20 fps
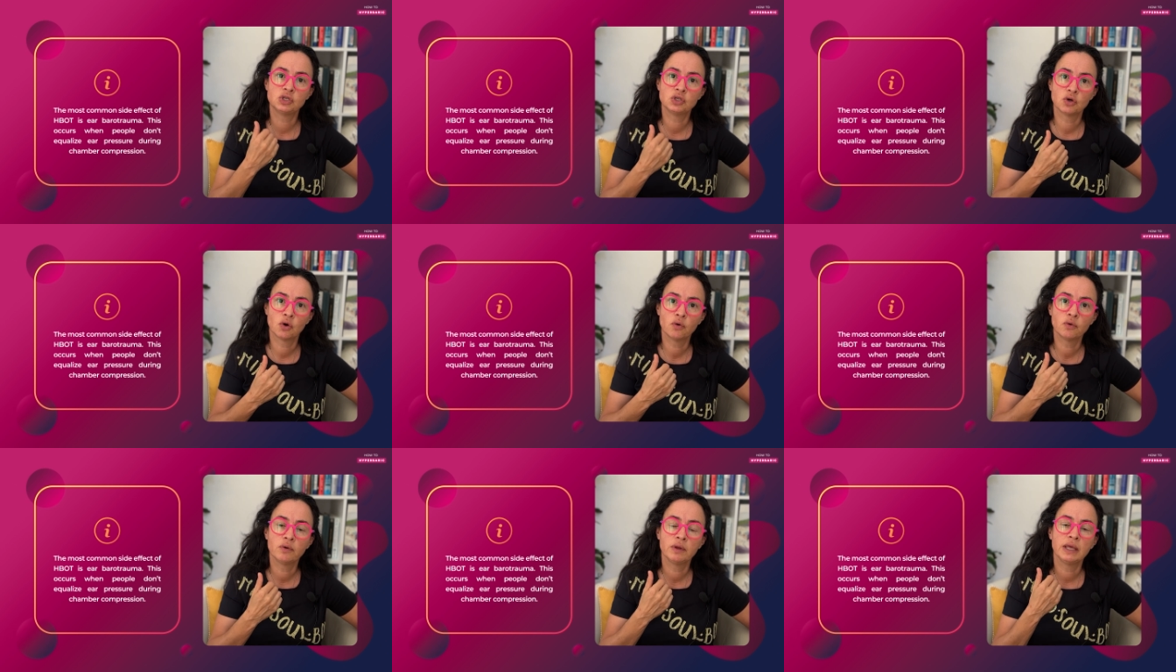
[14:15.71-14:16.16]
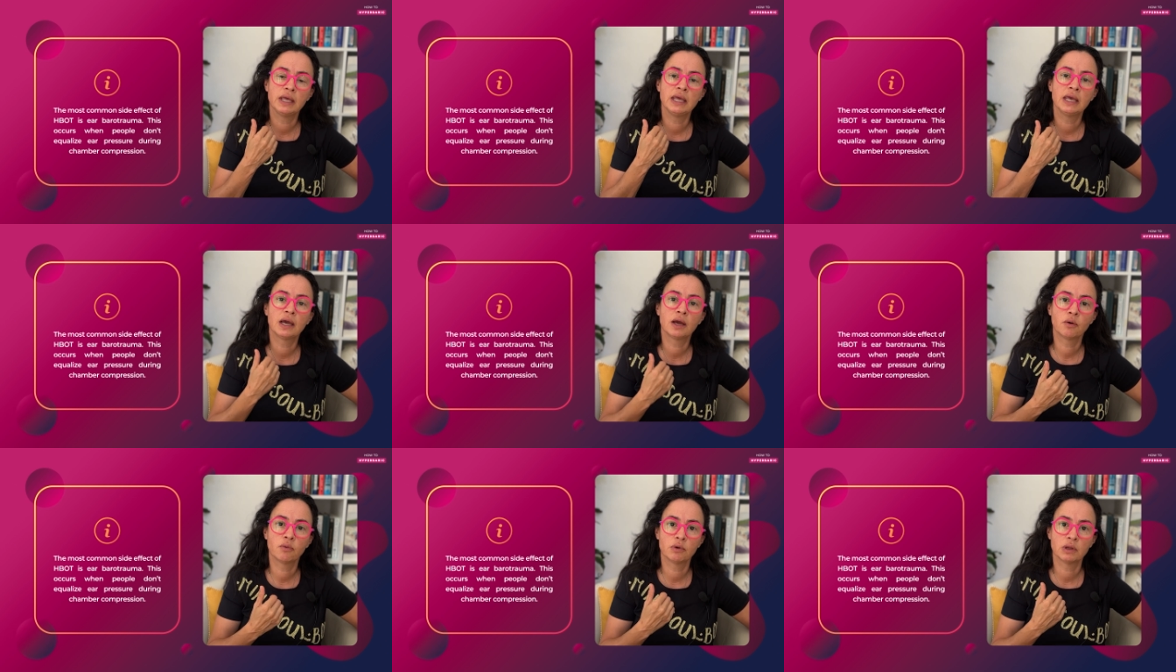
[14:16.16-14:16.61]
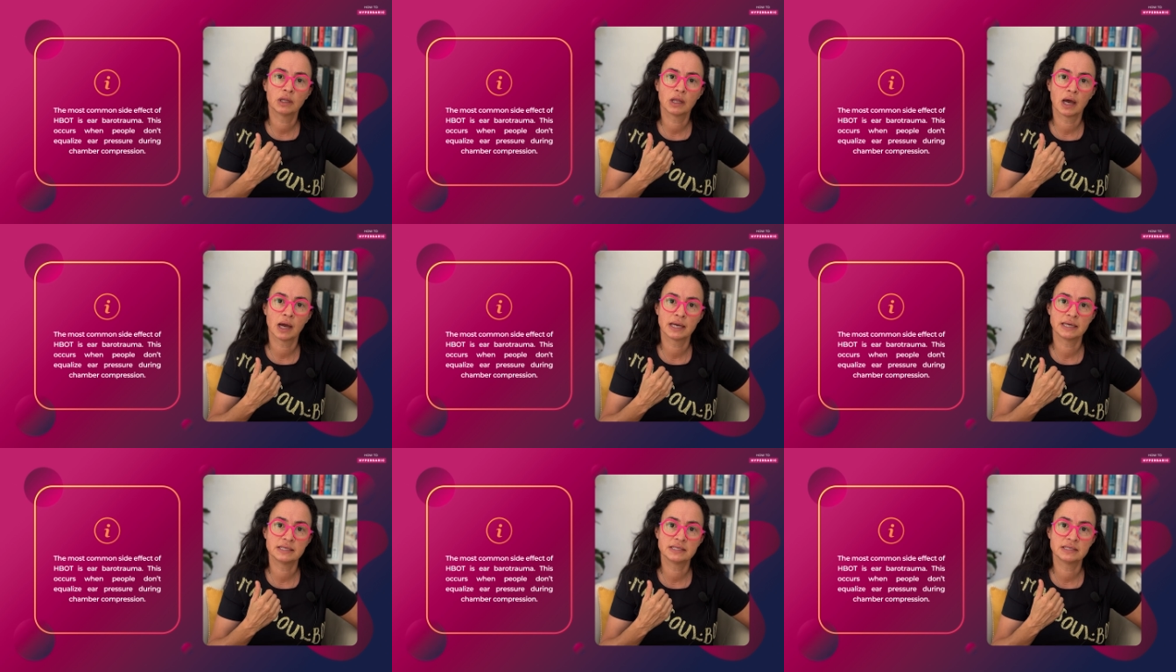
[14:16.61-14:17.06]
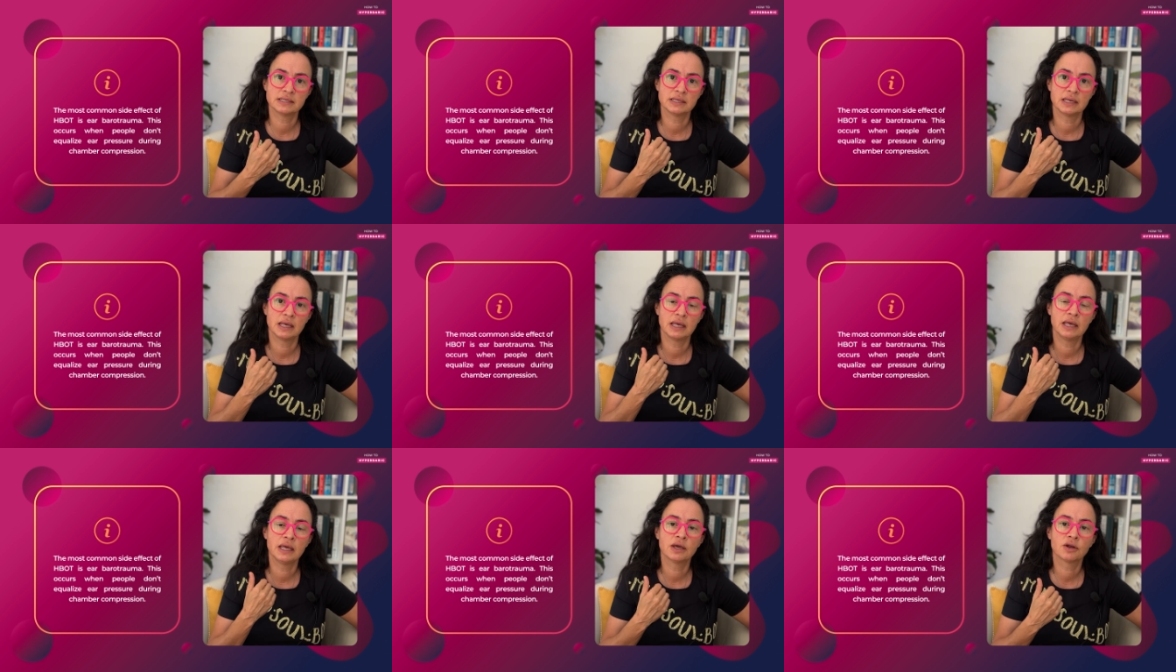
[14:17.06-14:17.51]
don't equalize
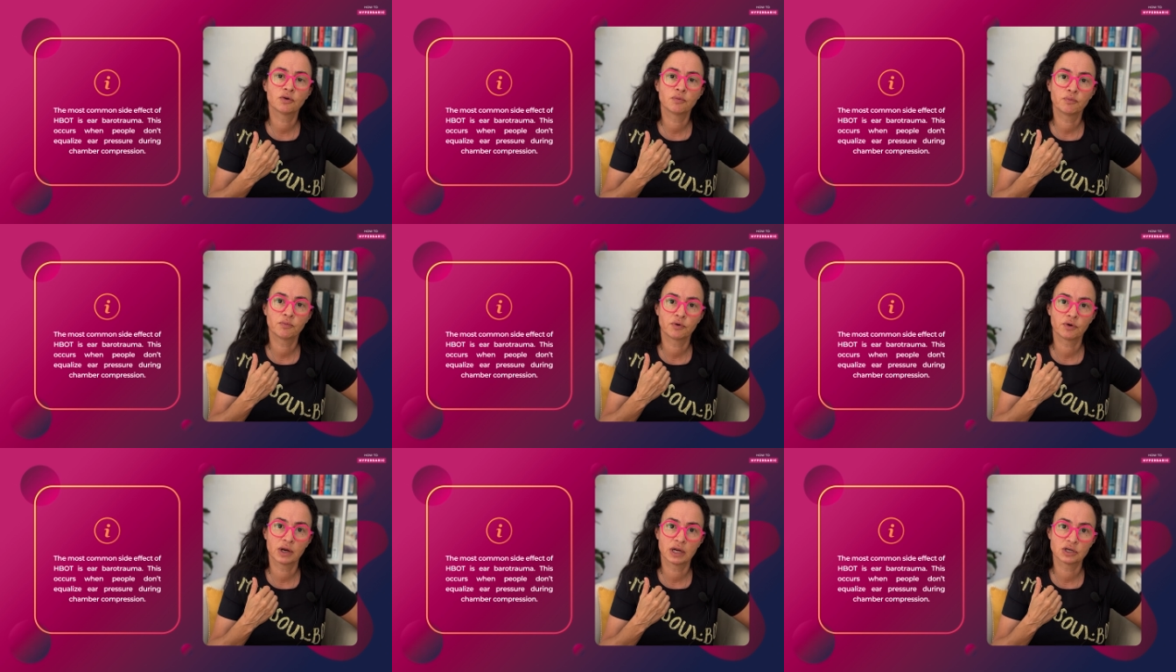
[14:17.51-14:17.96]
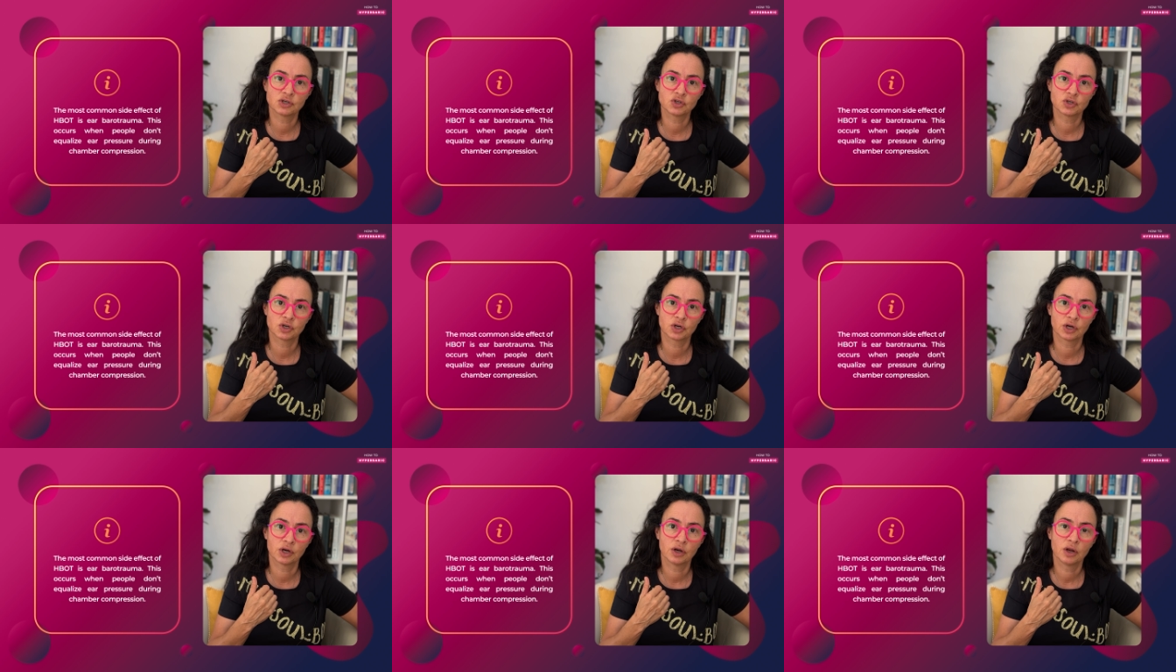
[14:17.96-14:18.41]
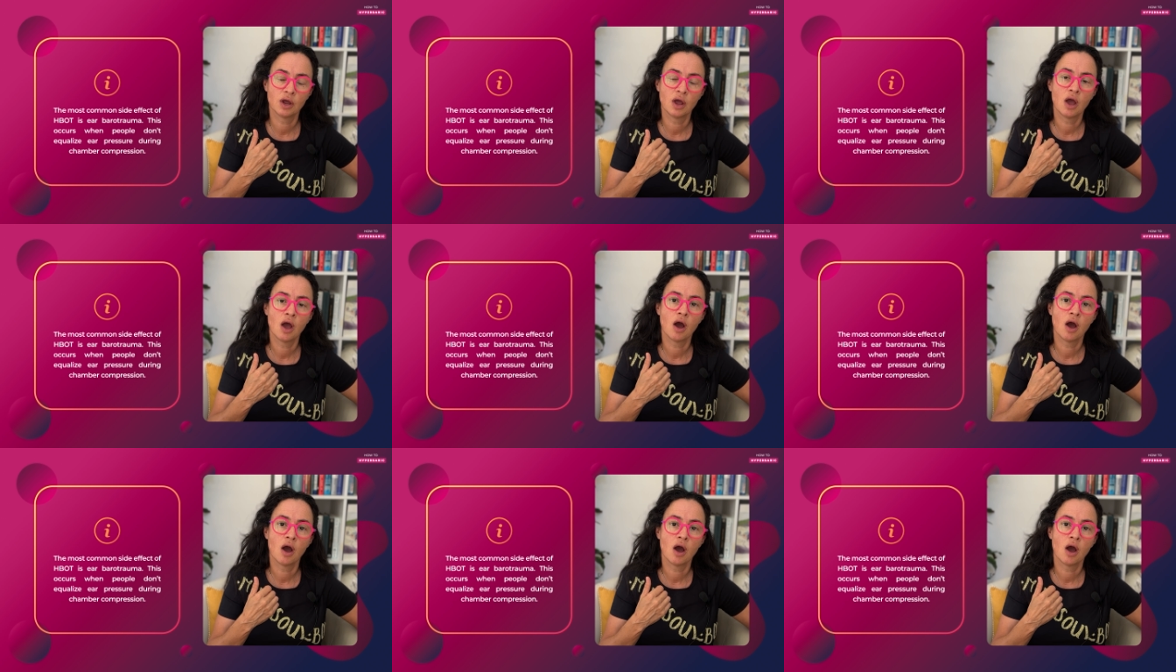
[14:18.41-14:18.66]
ear pressure